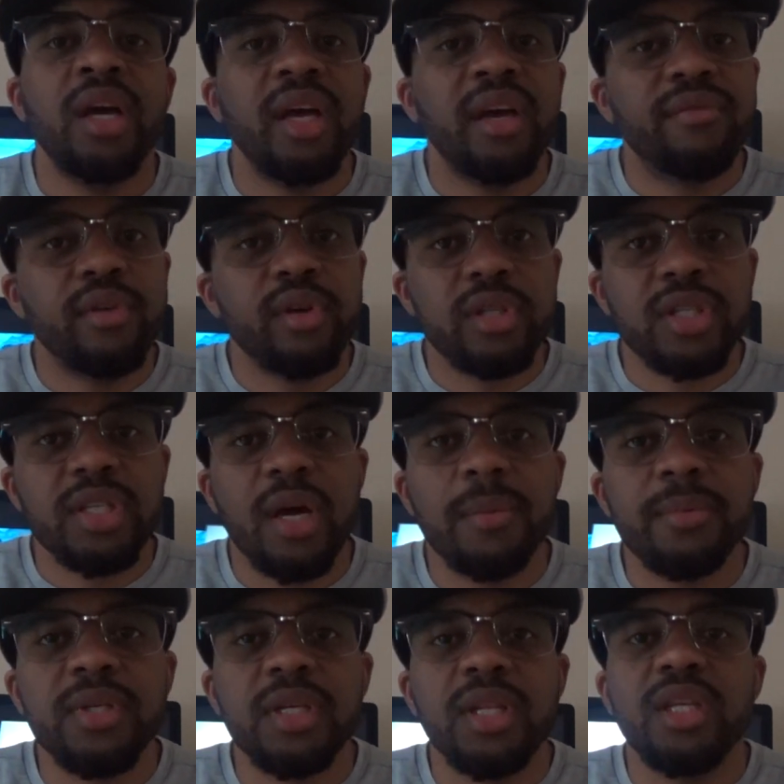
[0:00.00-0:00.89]
If you're
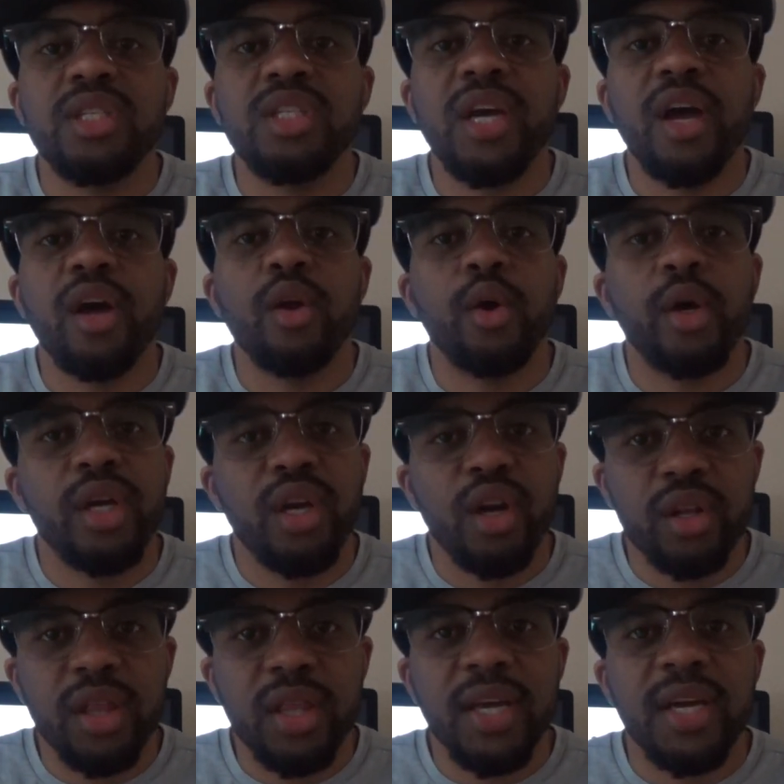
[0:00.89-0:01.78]
subbed to the channel and
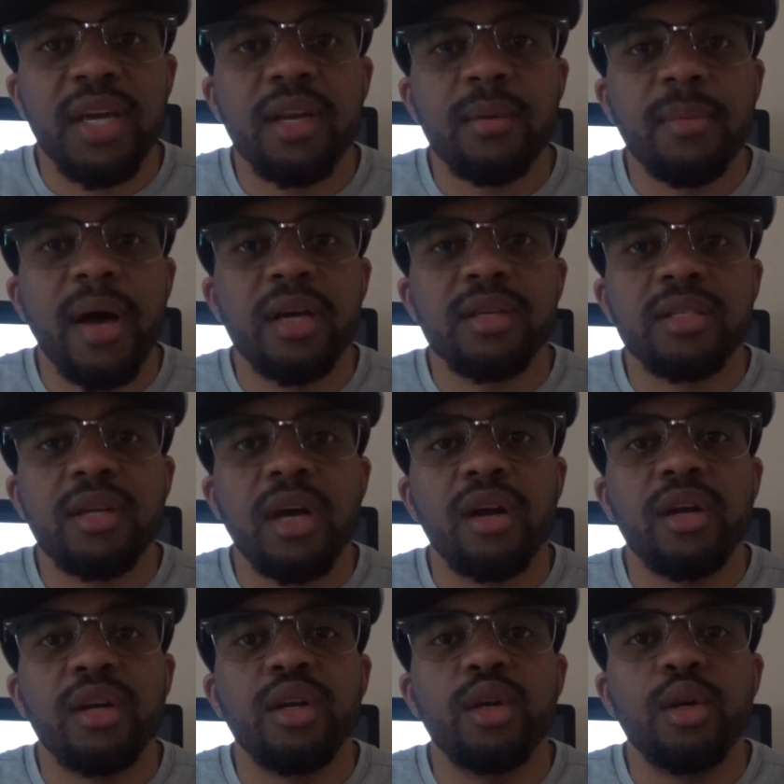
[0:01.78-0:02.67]
you're thinking about
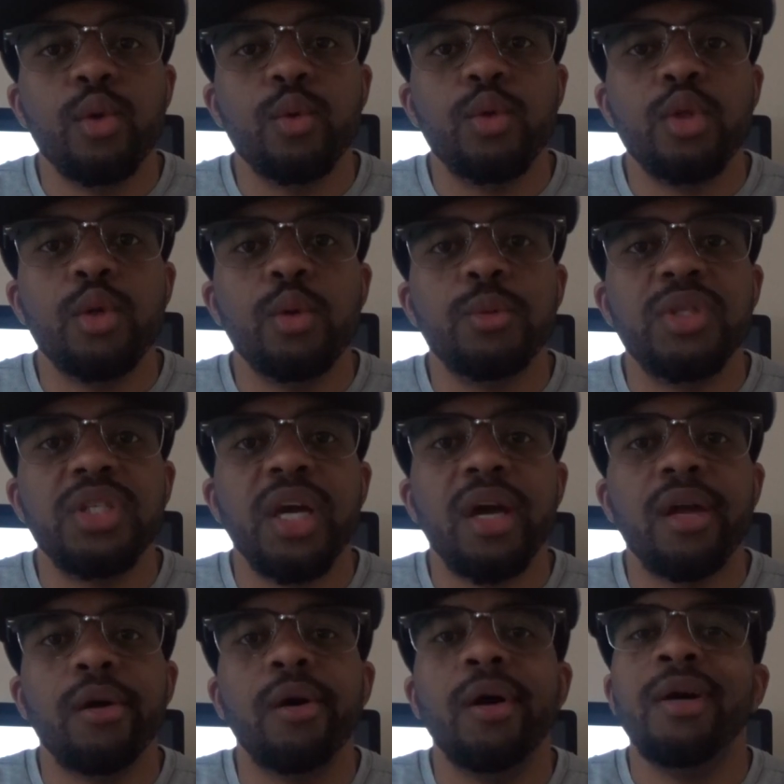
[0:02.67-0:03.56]
starting a YouTube
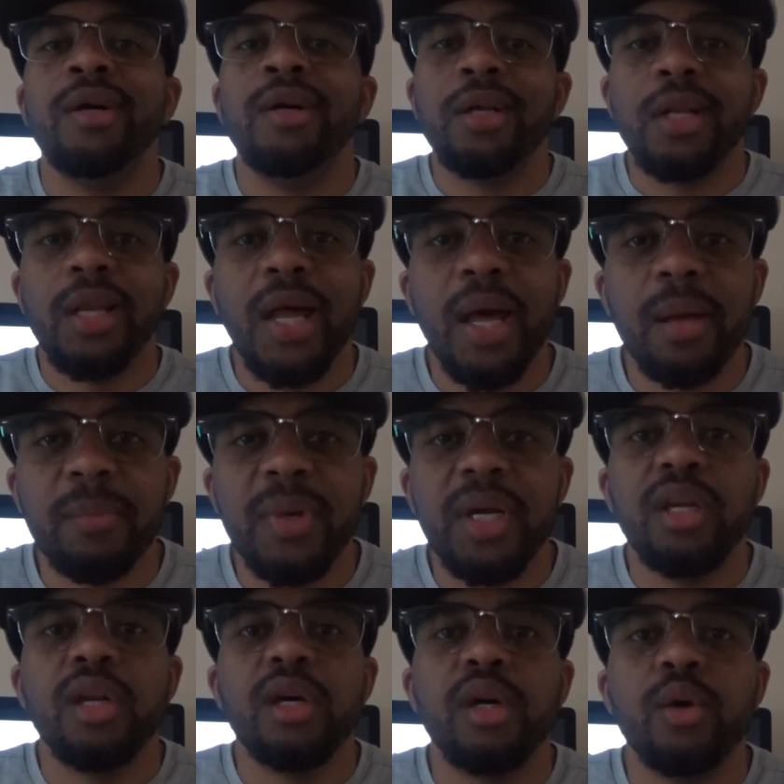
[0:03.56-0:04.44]
channel, let
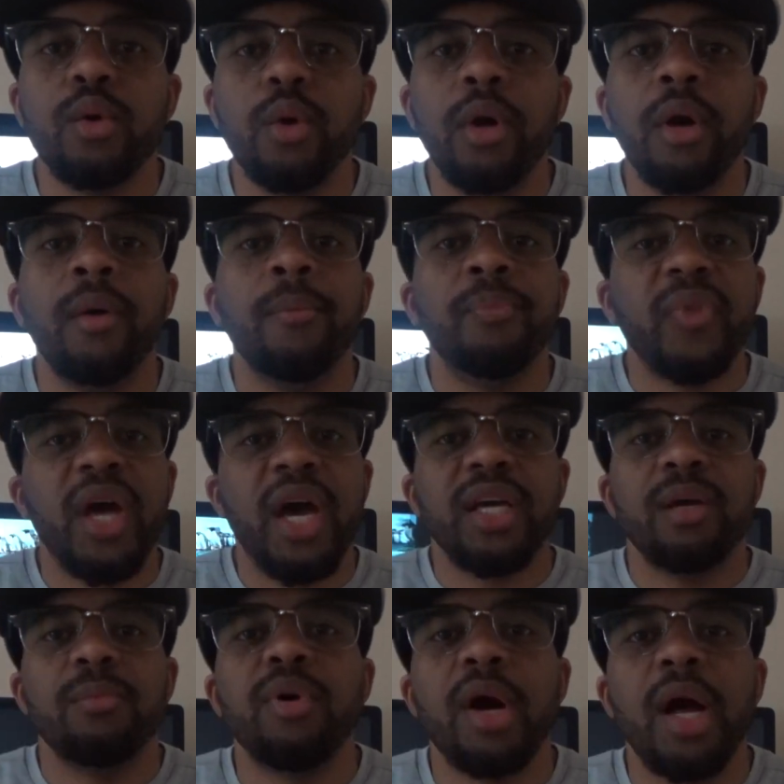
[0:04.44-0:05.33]
me know.
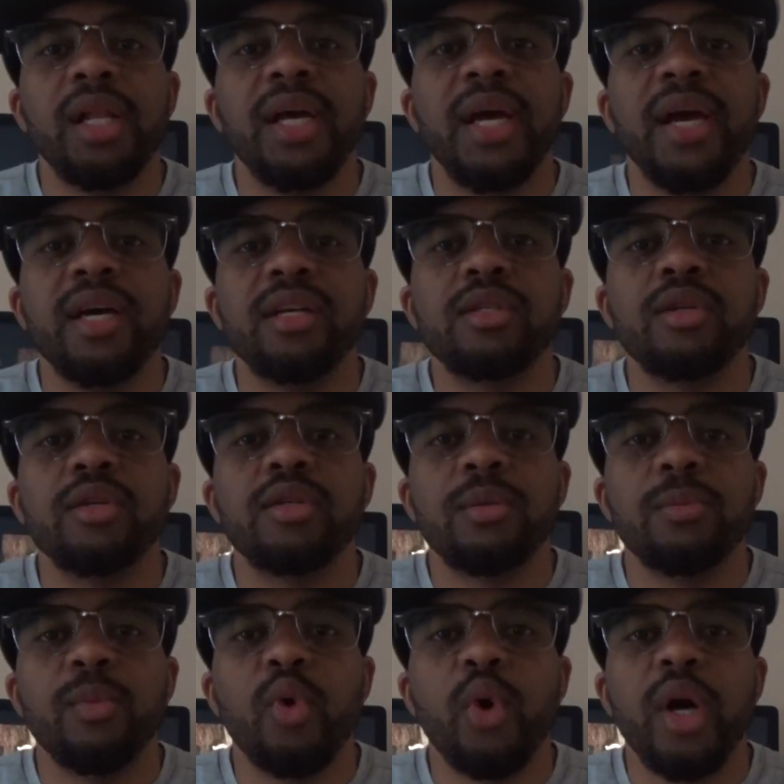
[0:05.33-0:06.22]
I can probably answer
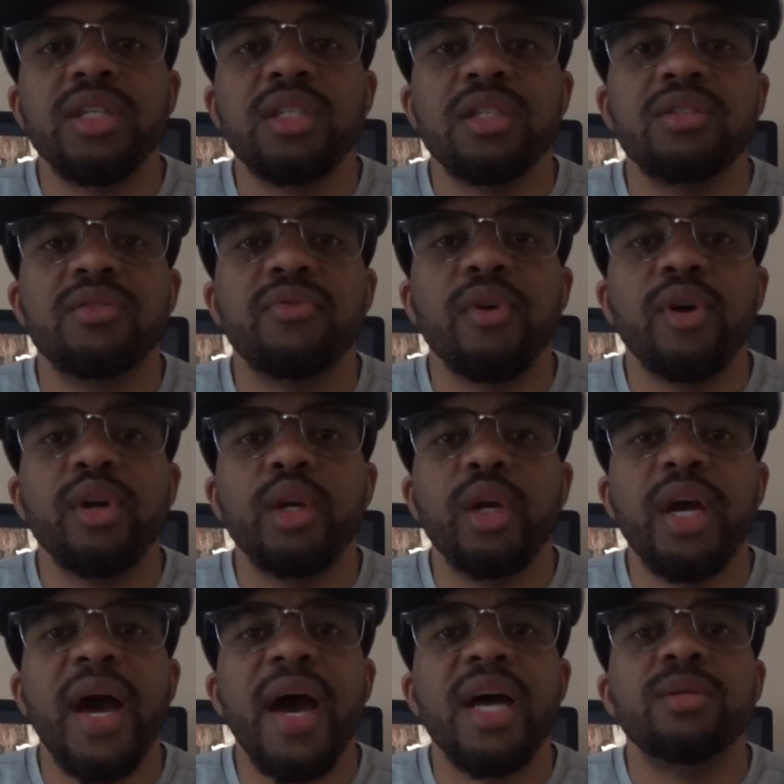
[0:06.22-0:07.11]
some questions for
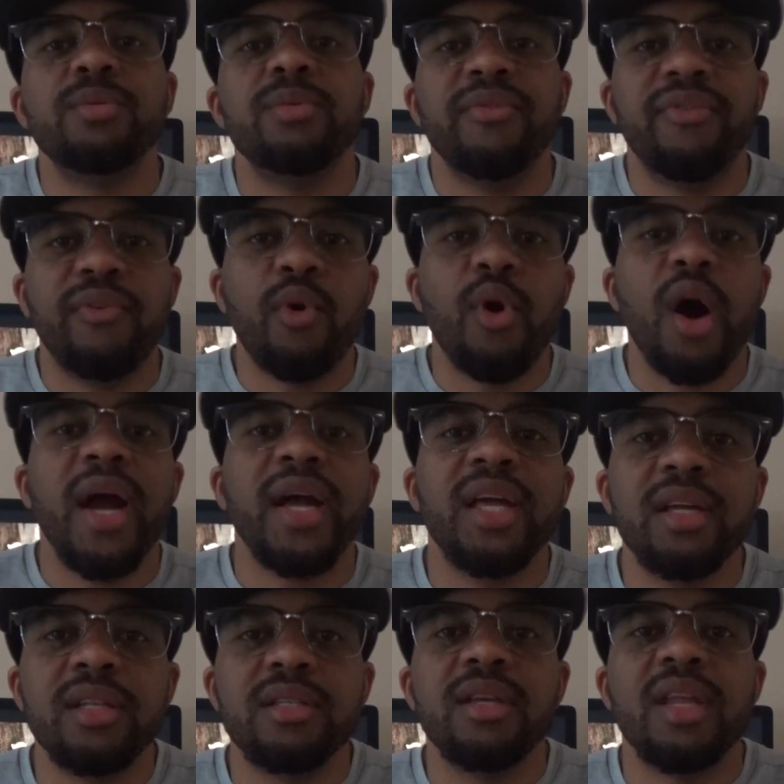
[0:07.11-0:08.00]
you guys before I
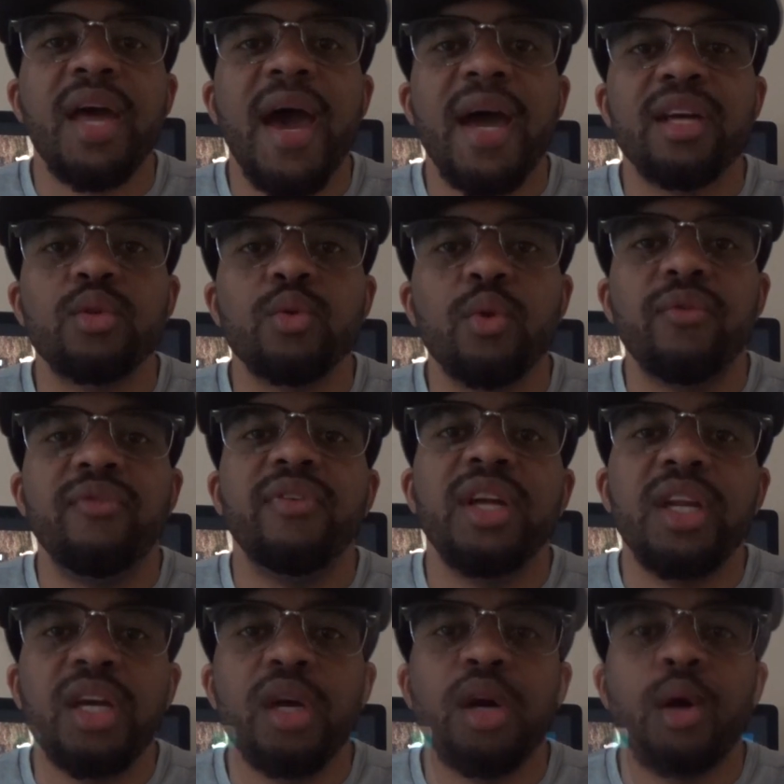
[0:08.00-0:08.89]
get to the actual
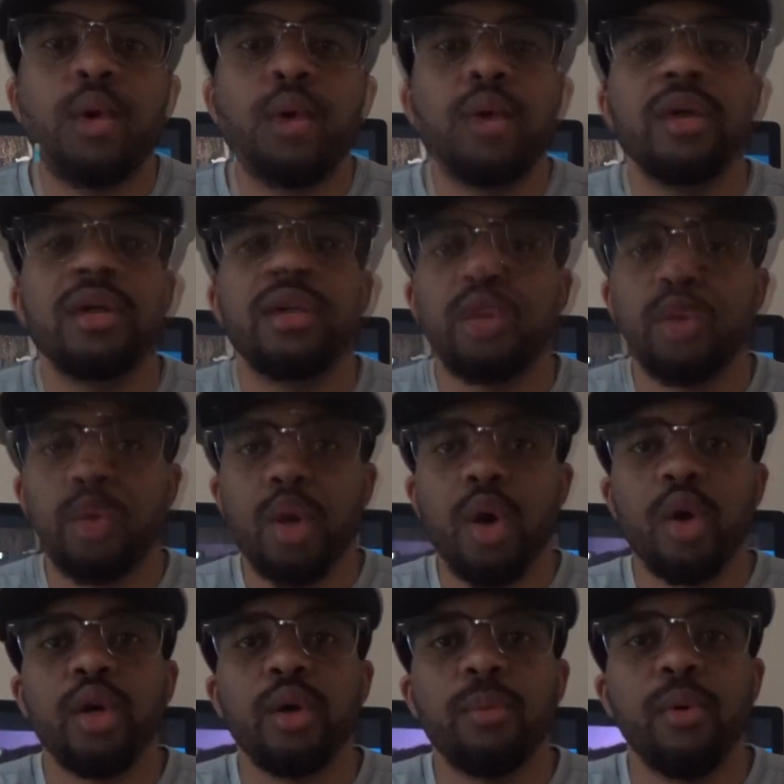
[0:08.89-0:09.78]
videos. You
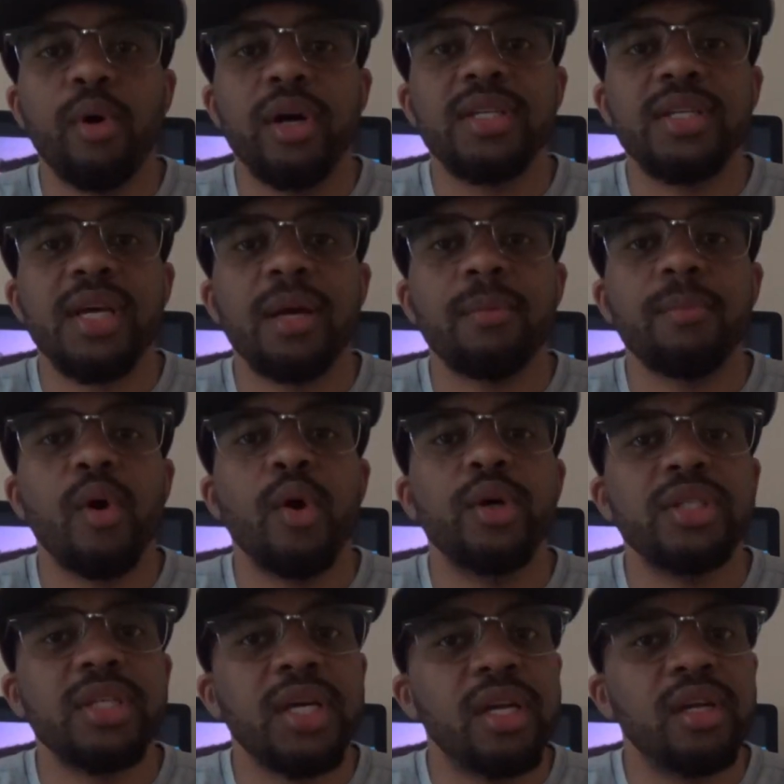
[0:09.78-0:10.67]
know your boy
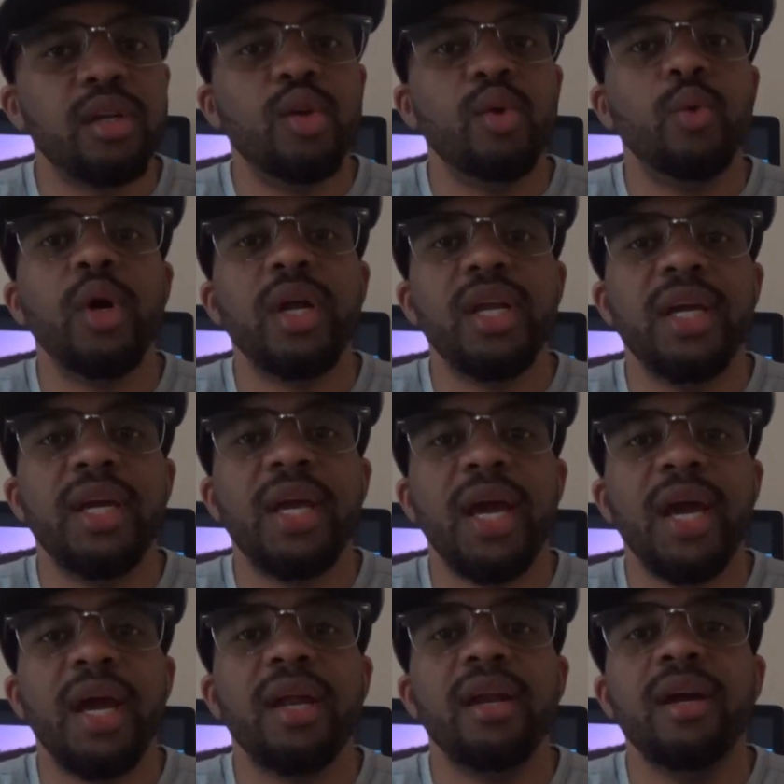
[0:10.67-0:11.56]
Tecmo is gonna do what he
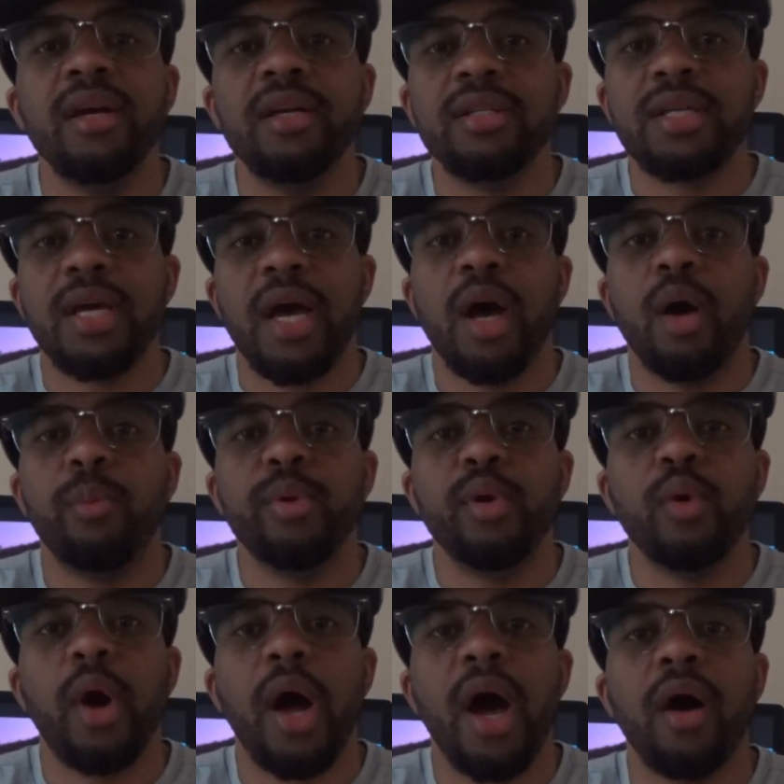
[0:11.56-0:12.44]
can to help
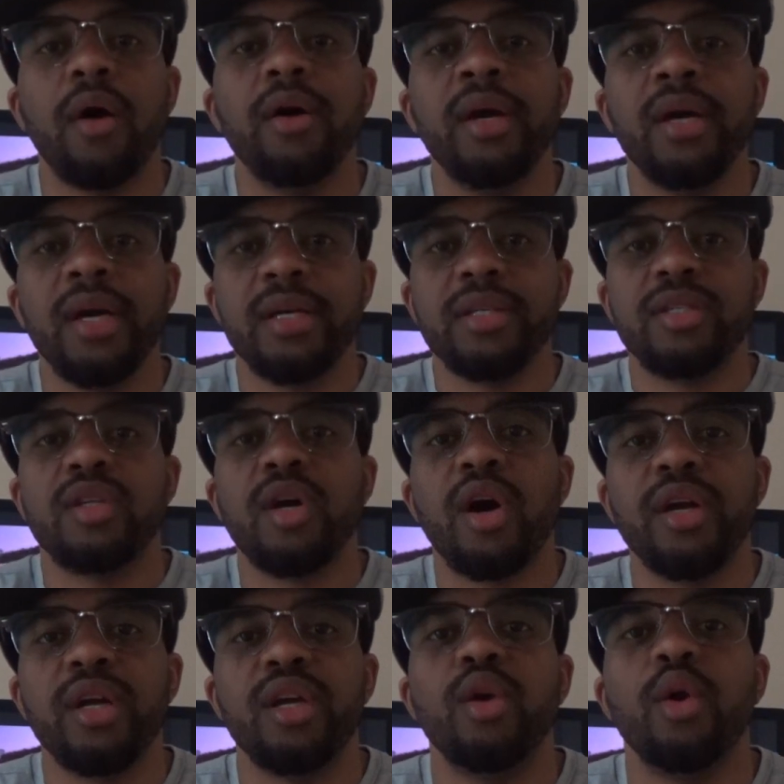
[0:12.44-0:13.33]
you out in
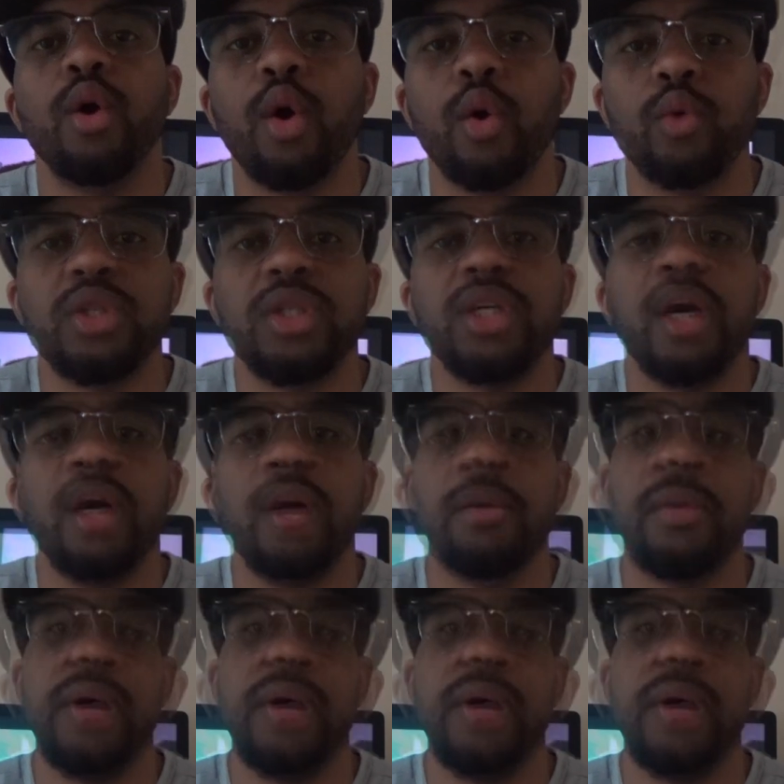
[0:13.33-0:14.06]
starting your own channel.